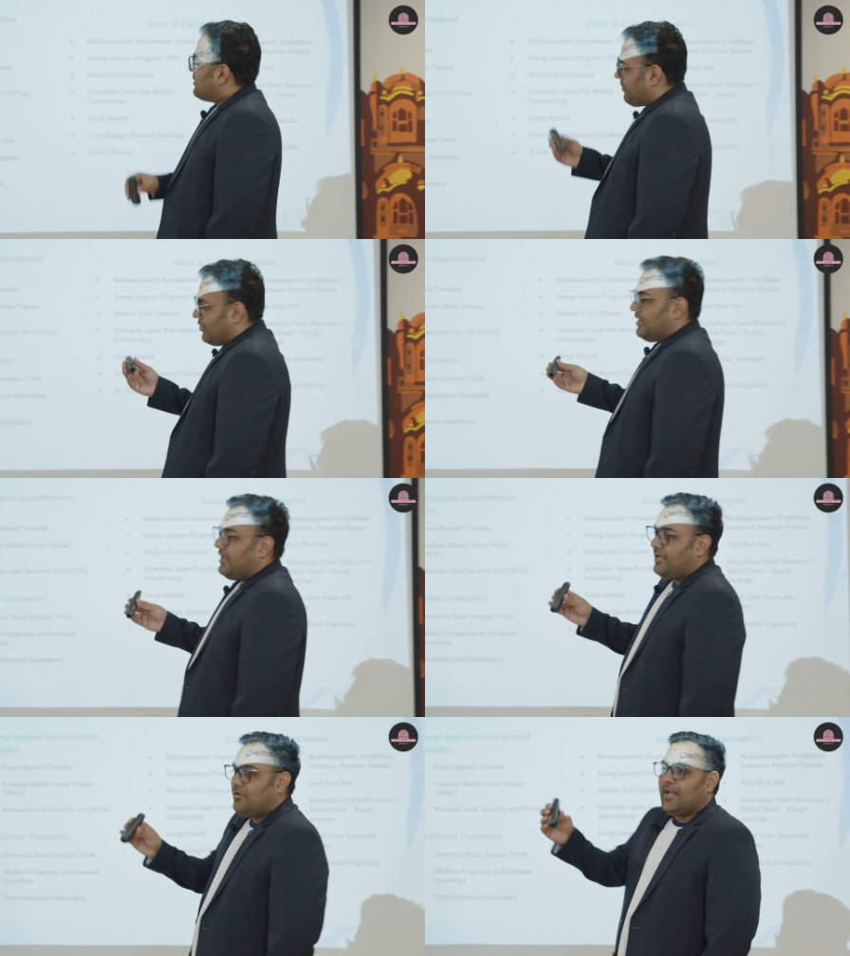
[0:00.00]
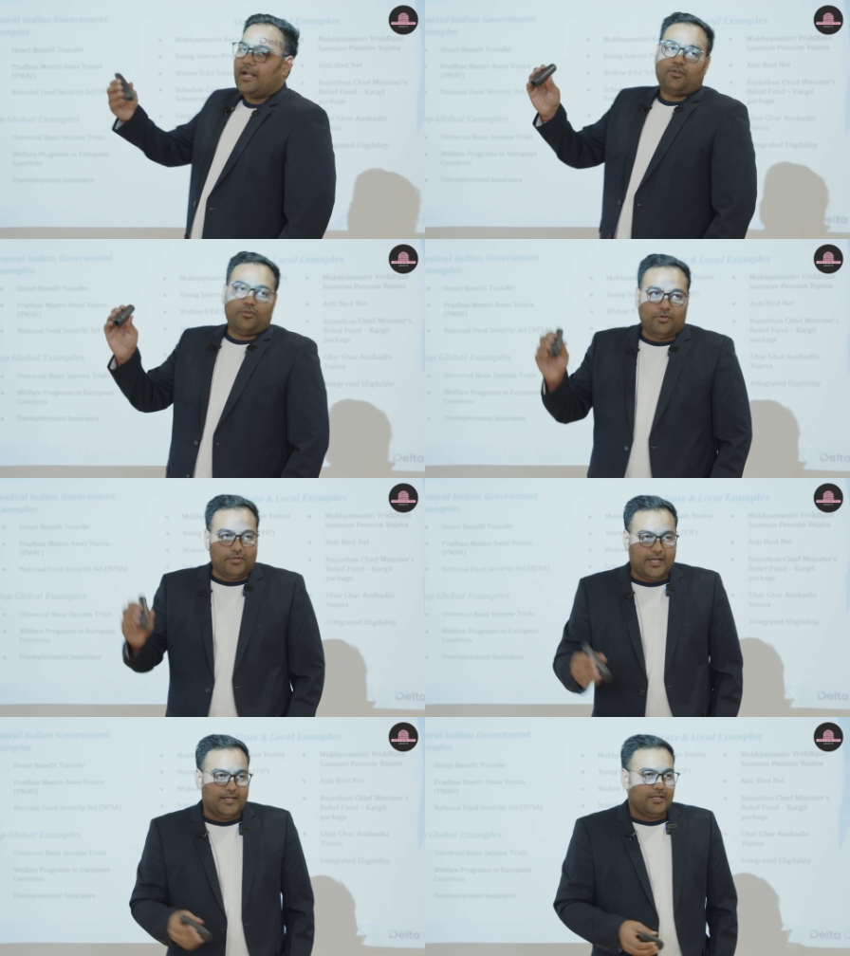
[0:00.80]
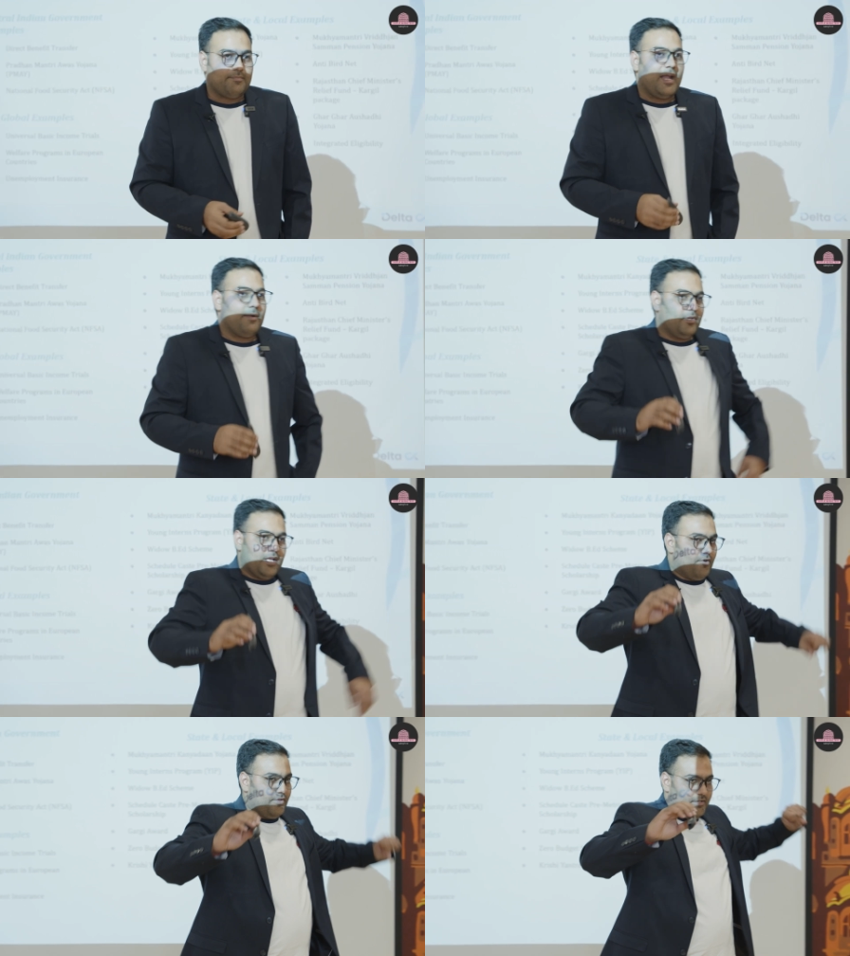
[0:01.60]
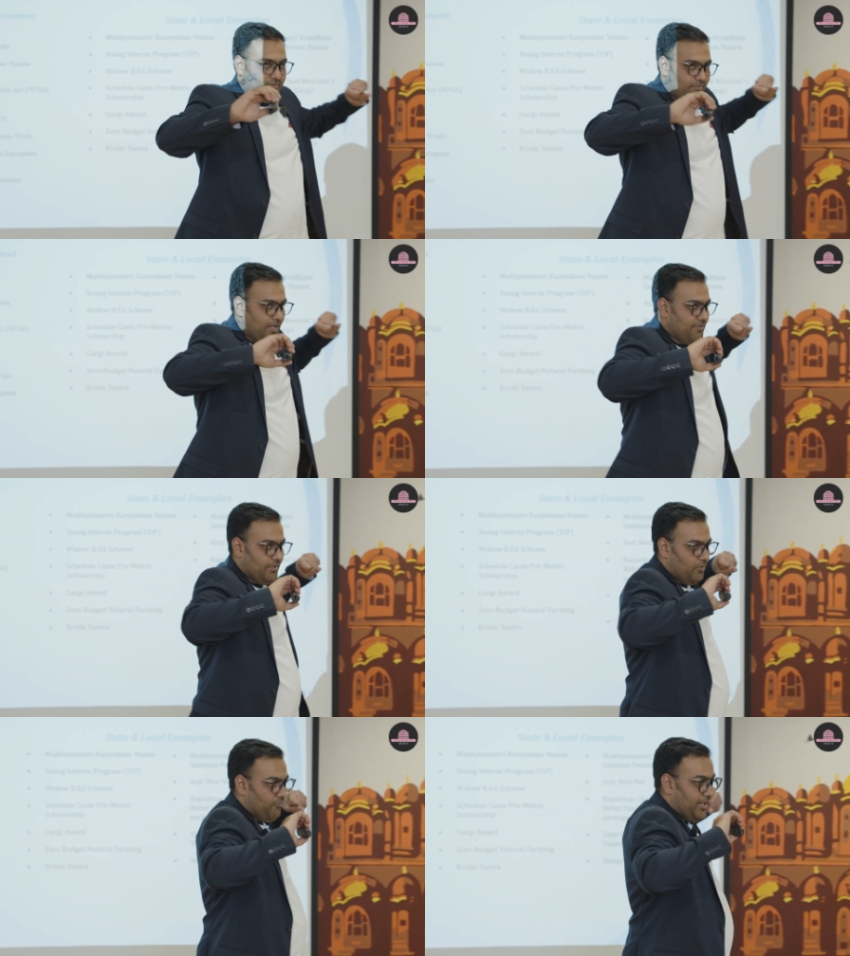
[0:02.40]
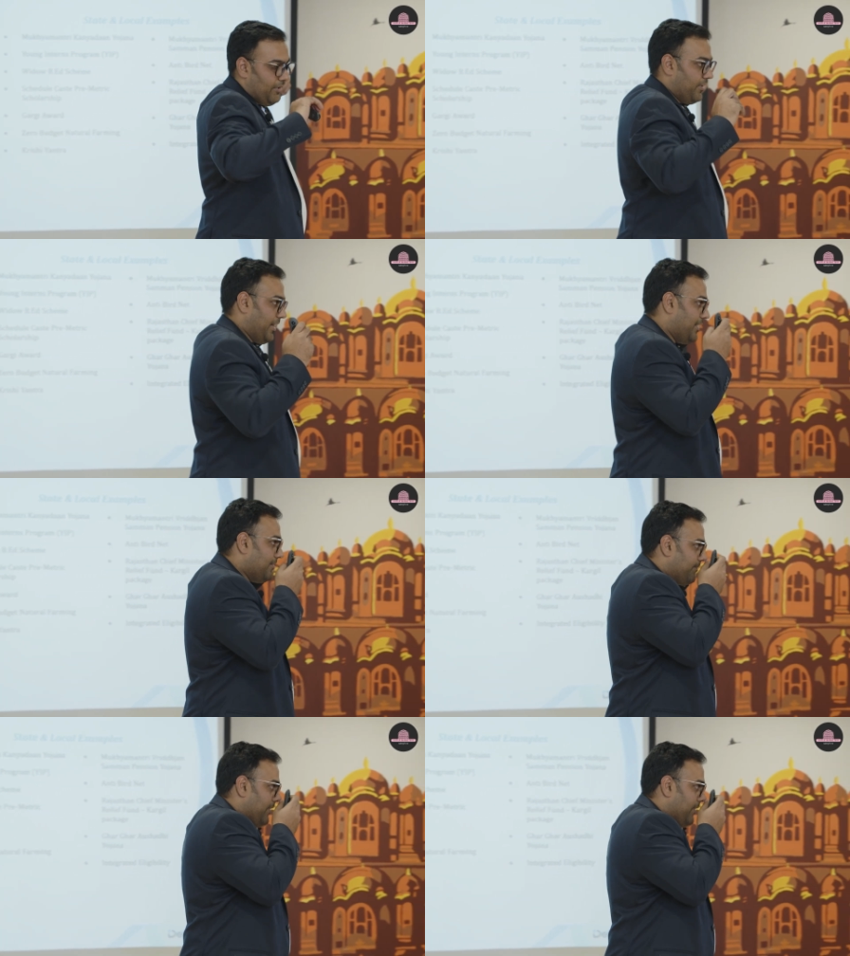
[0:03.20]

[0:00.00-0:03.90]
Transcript: Supposedly you get to know that it might be 1,000, 2,000 or whatever, right?